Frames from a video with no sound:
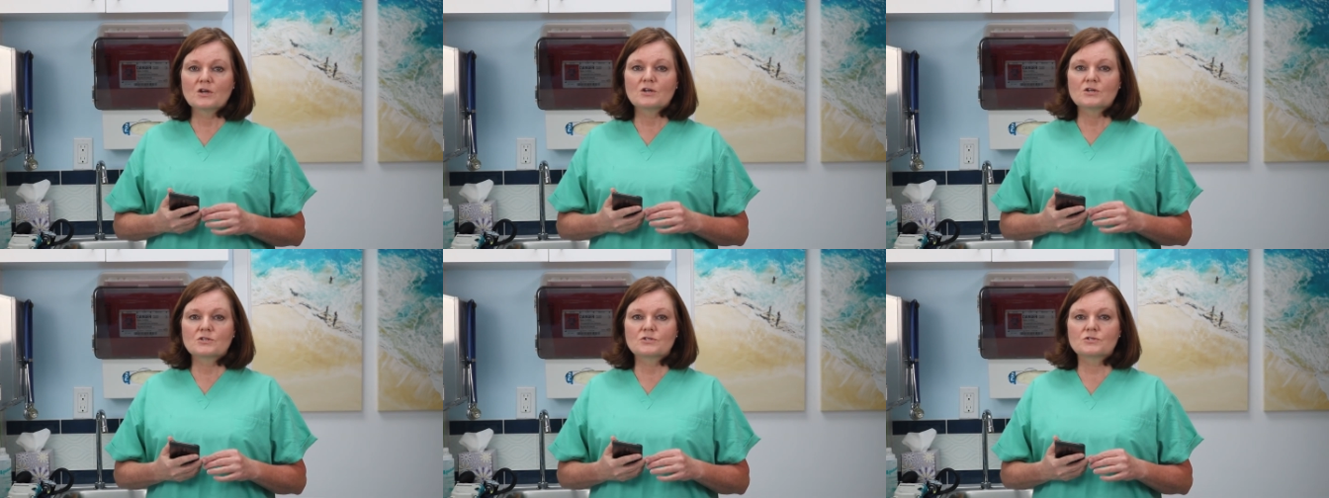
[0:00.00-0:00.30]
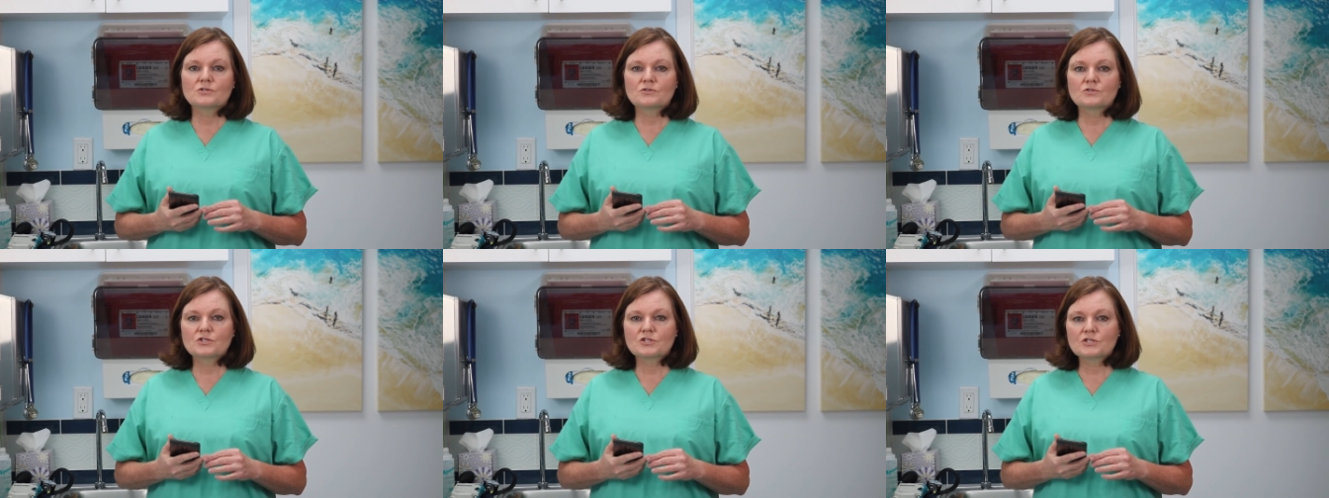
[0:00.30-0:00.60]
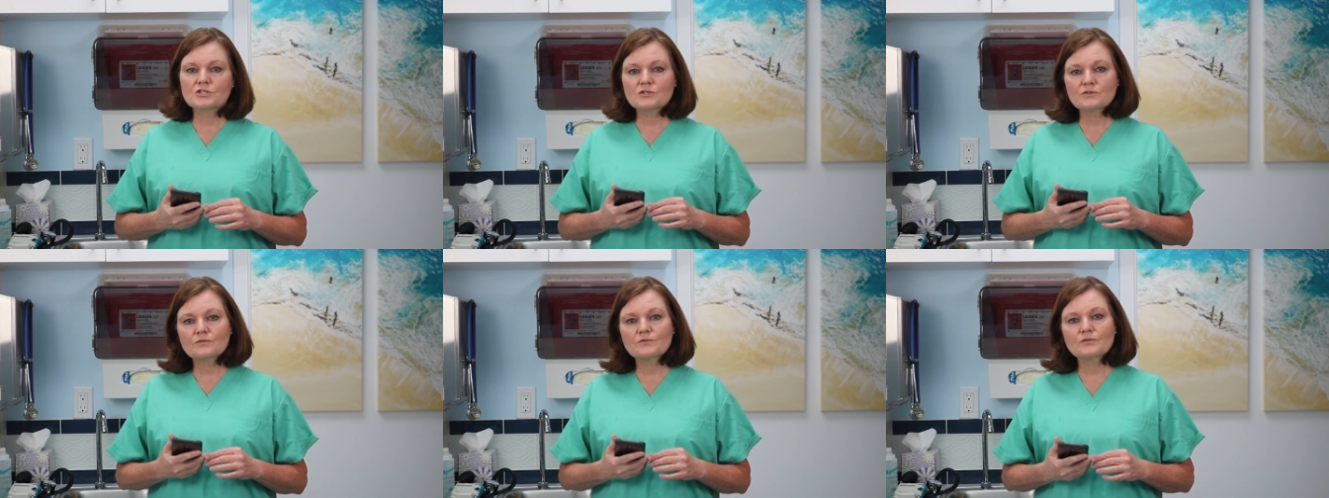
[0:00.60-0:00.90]
So
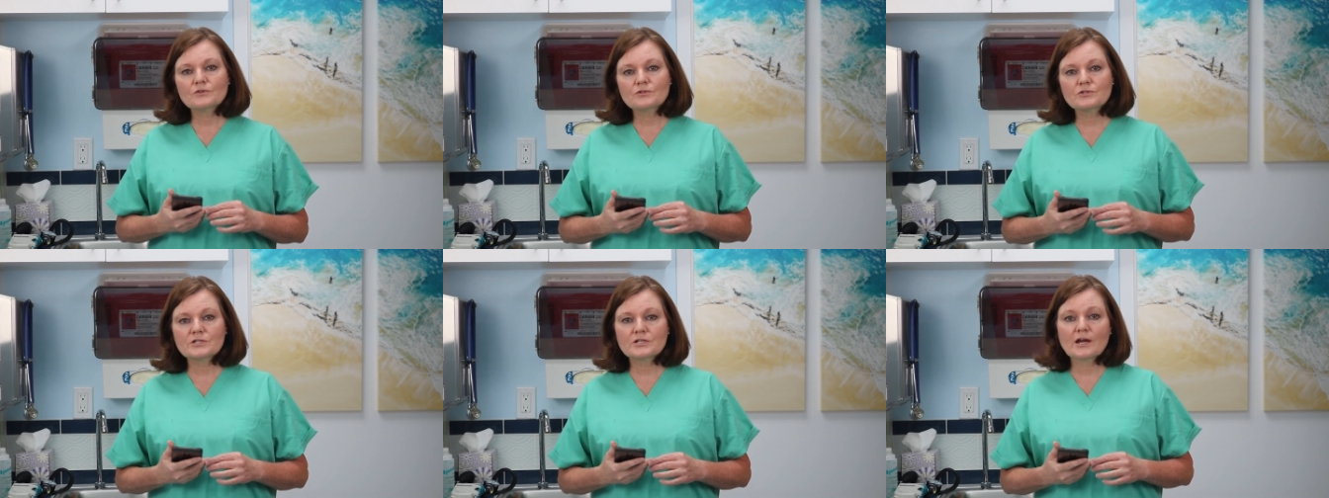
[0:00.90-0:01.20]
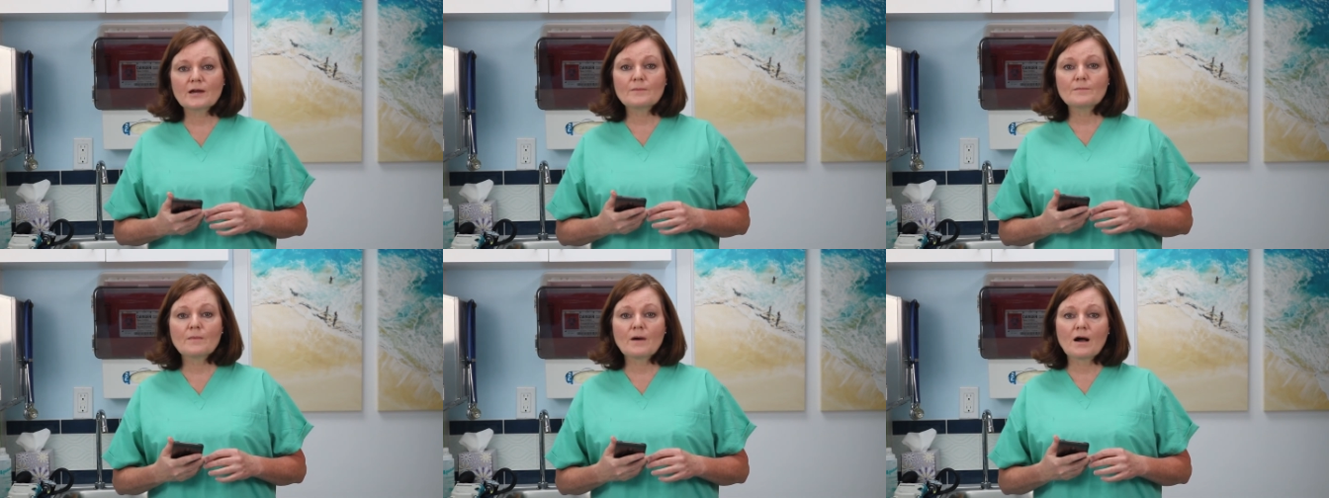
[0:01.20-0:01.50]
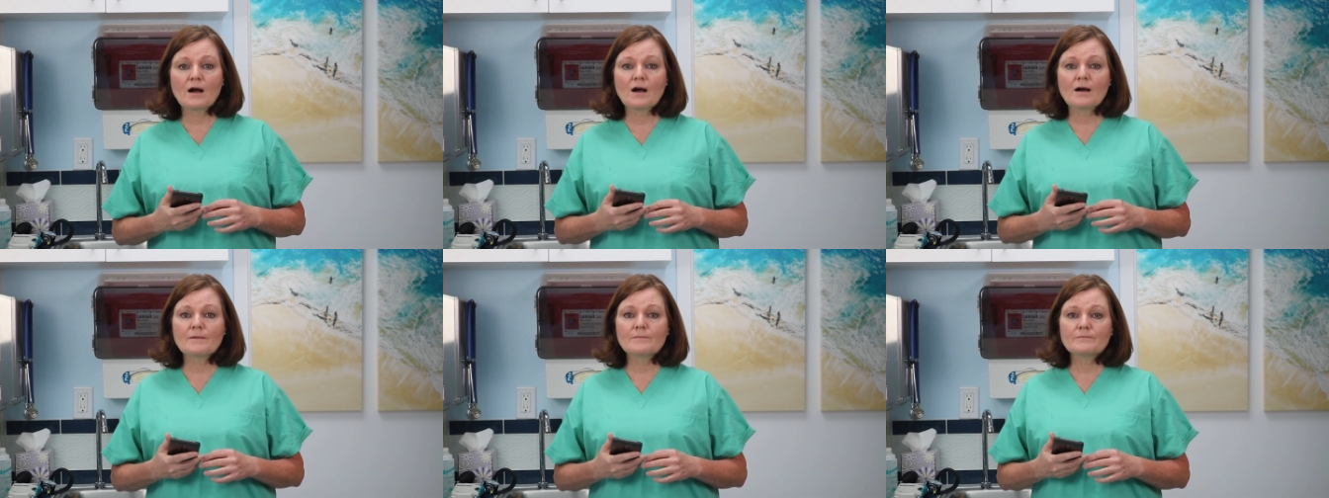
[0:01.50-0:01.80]
she's a first-time
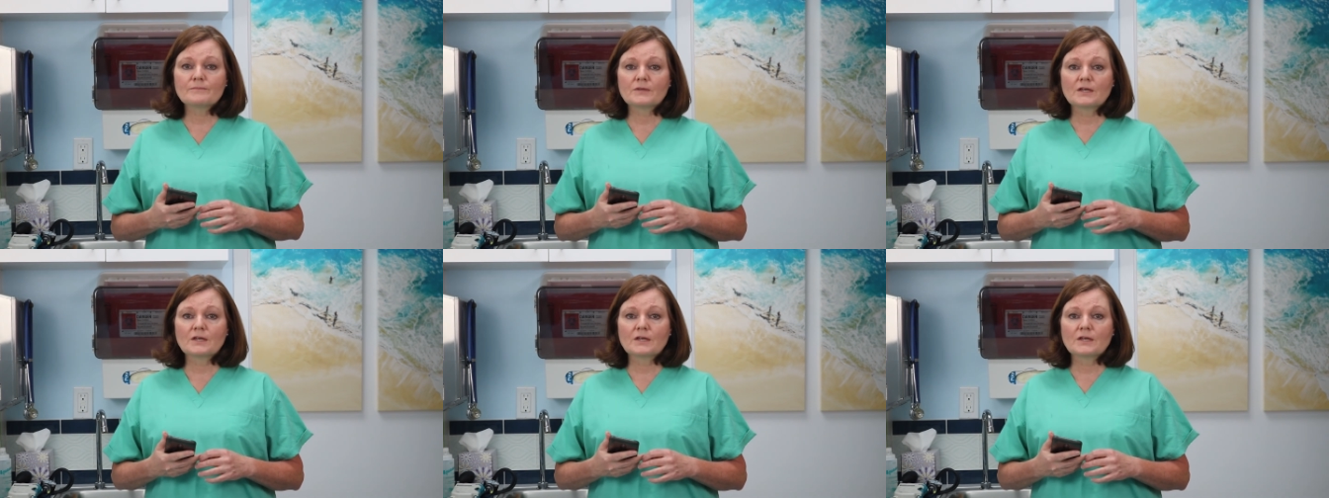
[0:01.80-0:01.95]
mom,